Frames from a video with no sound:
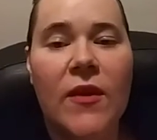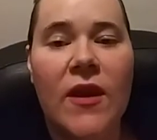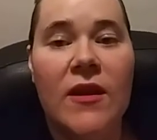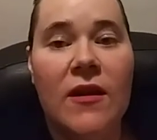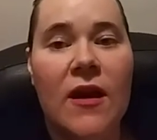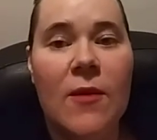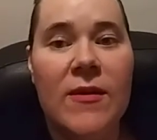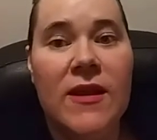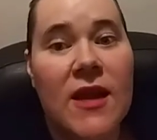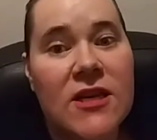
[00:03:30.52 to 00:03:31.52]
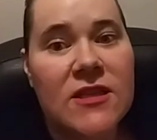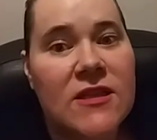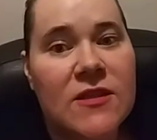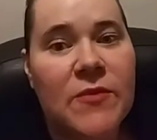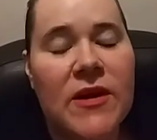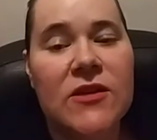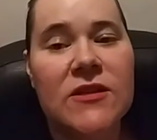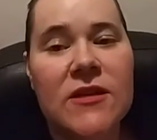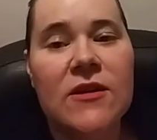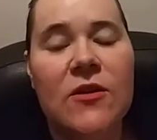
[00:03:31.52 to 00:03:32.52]
And in combat, that actually is a better
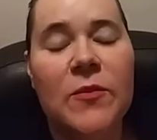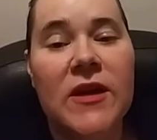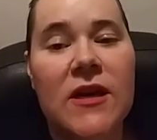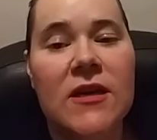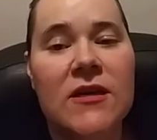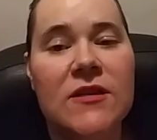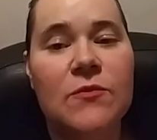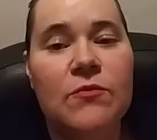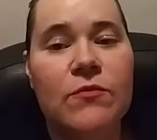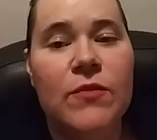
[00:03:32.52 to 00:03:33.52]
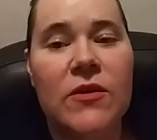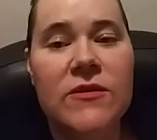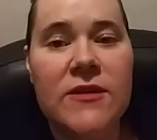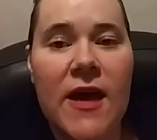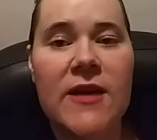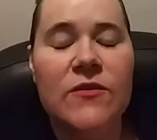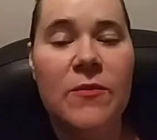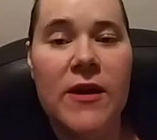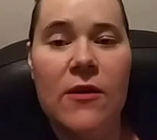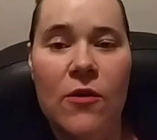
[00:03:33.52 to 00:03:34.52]
skill because both sides will
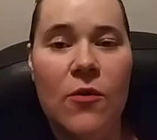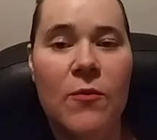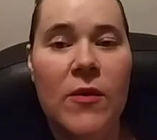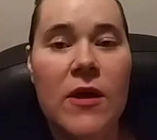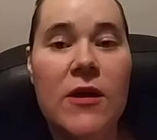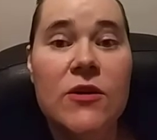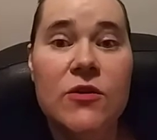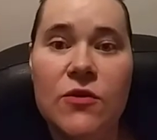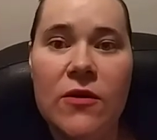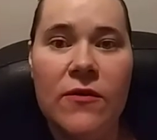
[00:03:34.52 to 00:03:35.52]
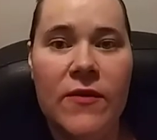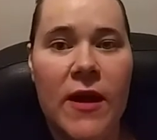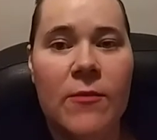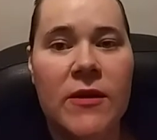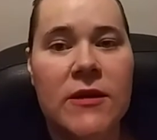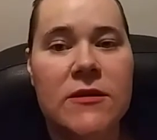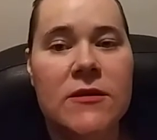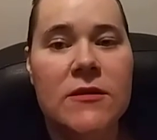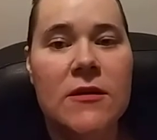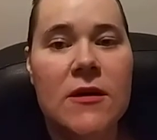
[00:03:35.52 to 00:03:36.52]
make it home to their families.
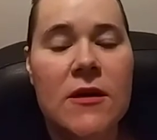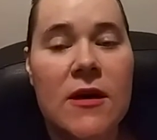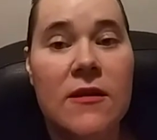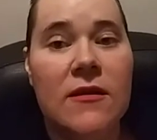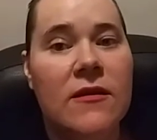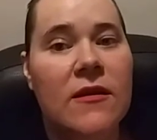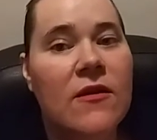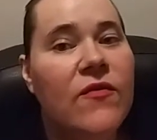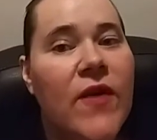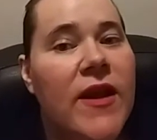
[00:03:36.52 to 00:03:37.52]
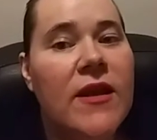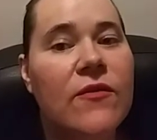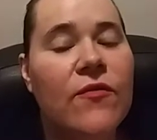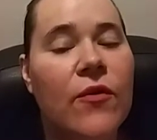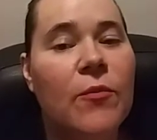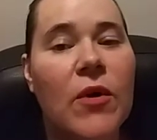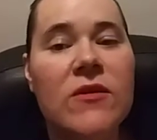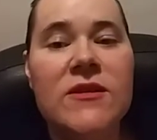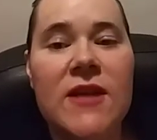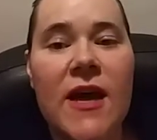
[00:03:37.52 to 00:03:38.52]
That they're fighting for,
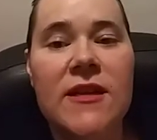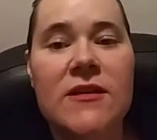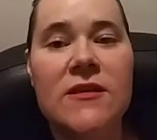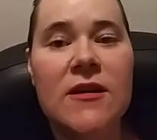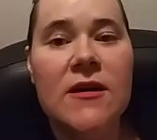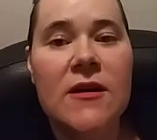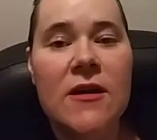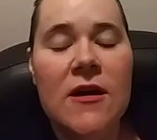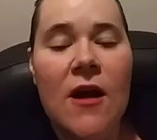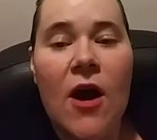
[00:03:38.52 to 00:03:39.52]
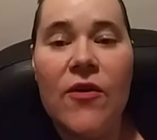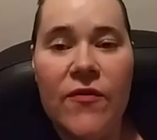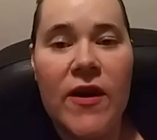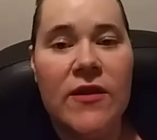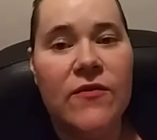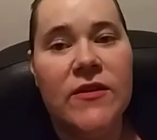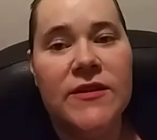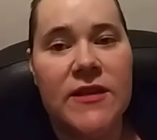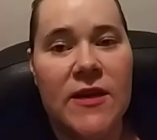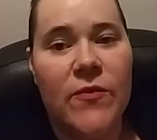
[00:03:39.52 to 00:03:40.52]
both sides are fighting for the
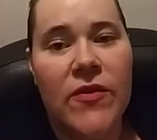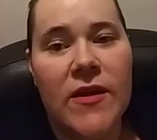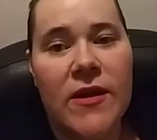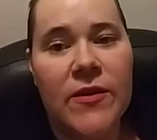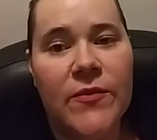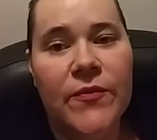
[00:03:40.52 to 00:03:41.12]
same thing.